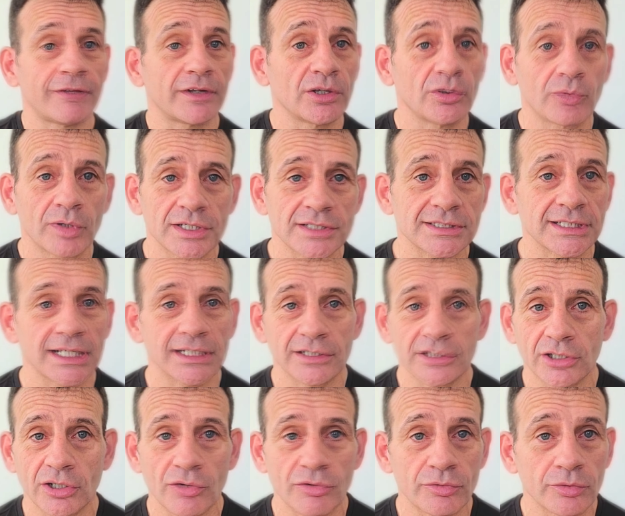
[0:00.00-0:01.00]
I know what it's like to
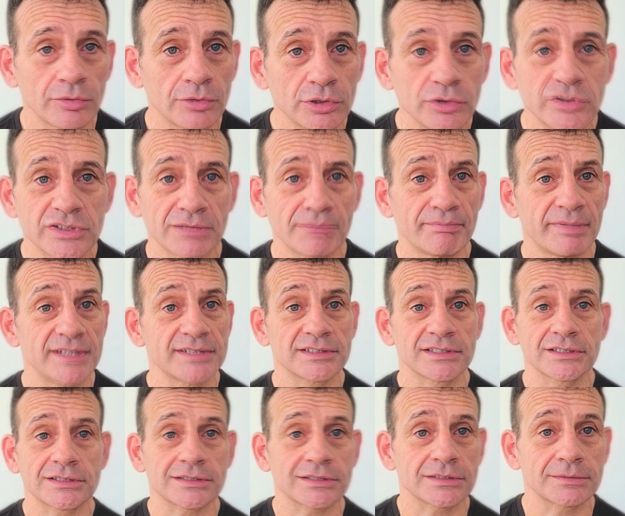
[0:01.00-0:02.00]
go through losing
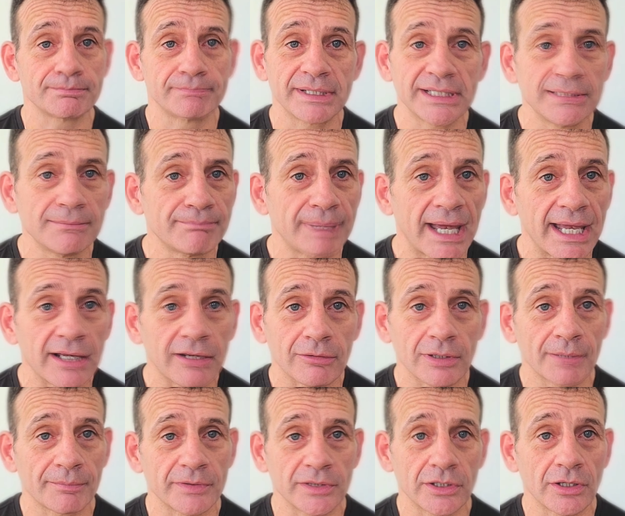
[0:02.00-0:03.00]
businesses, being
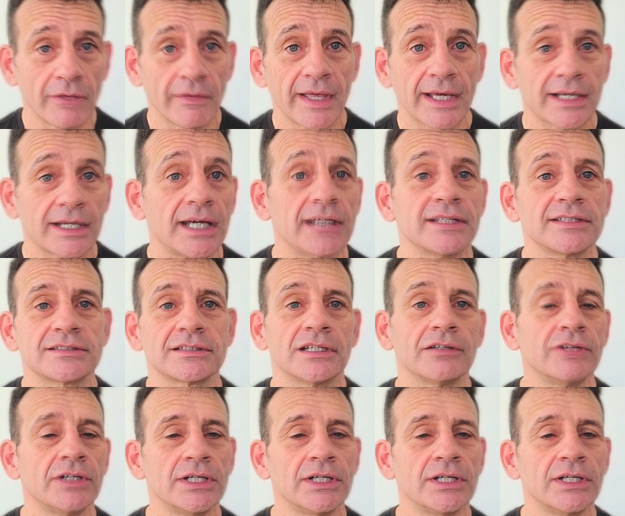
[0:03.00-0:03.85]
bankrupt and all that kind of stuff.